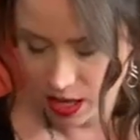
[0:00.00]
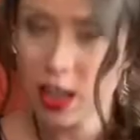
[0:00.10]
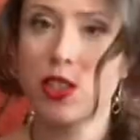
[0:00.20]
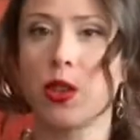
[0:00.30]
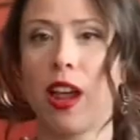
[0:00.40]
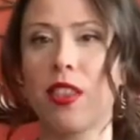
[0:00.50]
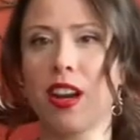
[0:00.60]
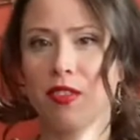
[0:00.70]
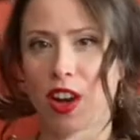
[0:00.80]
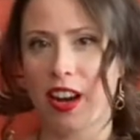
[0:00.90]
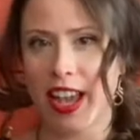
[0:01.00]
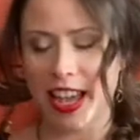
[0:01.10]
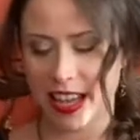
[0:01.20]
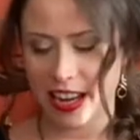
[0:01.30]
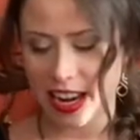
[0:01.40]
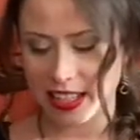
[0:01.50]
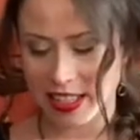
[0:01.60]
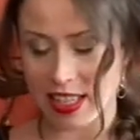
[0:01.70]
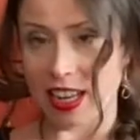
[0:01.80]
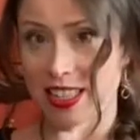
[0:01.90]
So now that I've gone ahead and
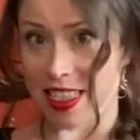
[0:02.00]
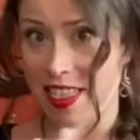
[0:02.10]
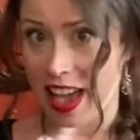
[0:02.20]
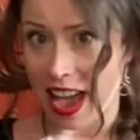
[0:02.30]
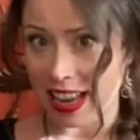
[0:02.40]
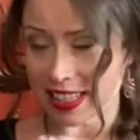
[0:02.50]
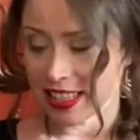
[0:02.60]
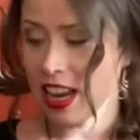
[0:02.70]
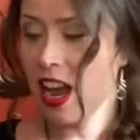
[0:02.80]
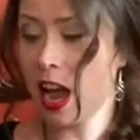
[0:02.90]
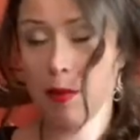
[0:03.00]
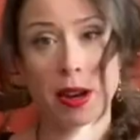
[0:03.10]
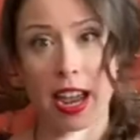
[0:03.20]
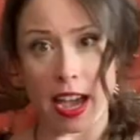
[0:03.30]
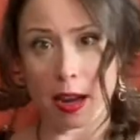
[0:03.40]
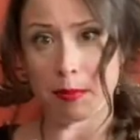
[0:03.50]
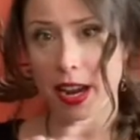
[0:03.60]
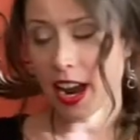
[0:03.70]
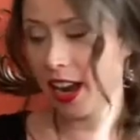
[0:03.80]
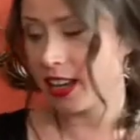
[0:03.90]
done that, I'm gonna add my
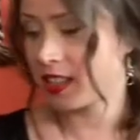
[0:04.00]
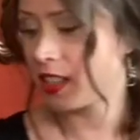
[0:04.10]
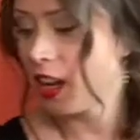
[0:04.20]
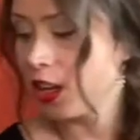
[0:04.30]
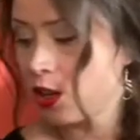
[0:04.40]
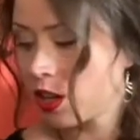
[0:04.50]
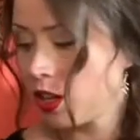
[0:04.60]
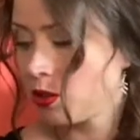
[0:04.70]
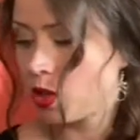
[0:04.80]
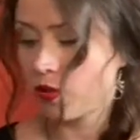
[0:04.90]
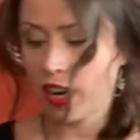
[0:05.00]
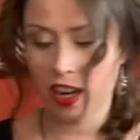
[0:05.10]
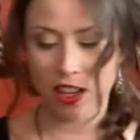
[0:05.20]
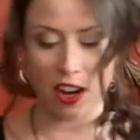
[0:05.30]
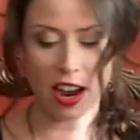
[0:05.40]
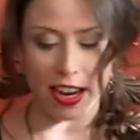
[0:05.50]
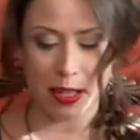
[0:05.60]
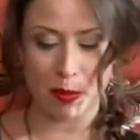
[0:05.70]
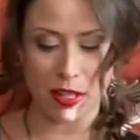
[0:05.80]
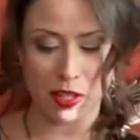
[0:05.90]
ice. You can use your regular ice,
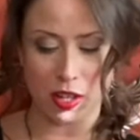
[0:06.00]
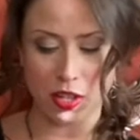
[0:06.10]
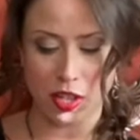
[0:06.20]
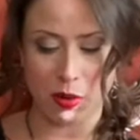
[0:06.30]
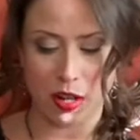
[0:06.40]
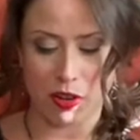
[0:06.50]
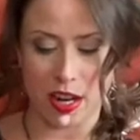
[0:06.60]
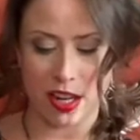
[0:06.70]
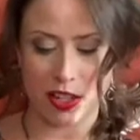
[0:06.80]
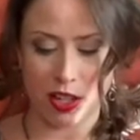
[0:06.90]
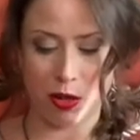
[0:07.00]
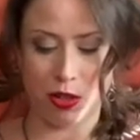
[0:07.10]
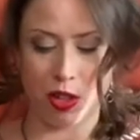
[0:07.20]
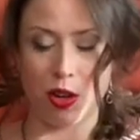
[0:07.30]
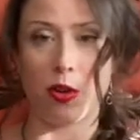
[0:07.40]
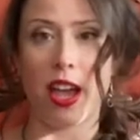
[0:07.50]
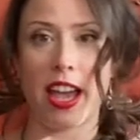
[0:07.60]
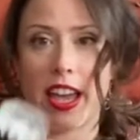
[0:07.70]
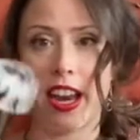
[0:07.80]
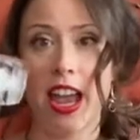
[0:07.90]
but this is also a great excuse to go
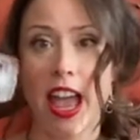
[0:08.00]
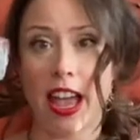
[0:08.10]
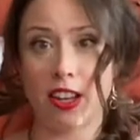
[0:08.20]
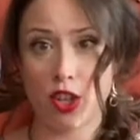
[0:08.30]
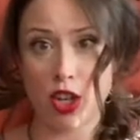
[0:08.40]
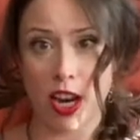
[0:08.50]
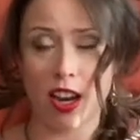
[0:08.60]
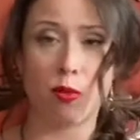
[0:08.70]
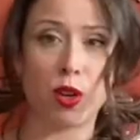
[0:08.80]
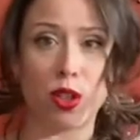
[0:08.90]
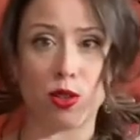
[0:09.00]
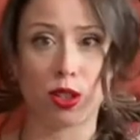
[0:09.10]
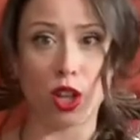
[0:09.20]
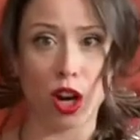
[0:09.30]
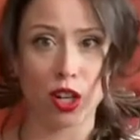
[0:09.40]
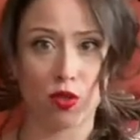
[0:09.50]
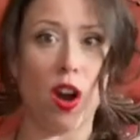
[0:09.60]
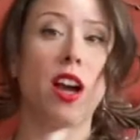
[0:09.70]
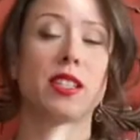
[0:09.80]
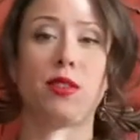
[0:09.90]
ahead and shake on one of those large
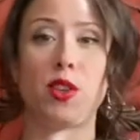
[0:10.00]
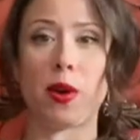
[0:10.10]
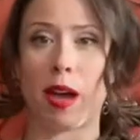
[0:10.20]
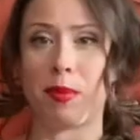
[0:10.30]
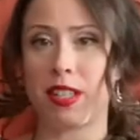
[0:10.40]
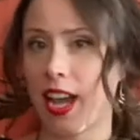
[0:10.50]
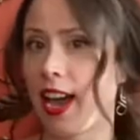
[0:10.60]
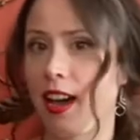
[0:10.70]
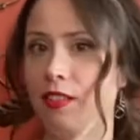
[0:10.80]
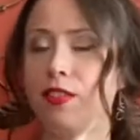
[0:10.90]
rocks if you happen to have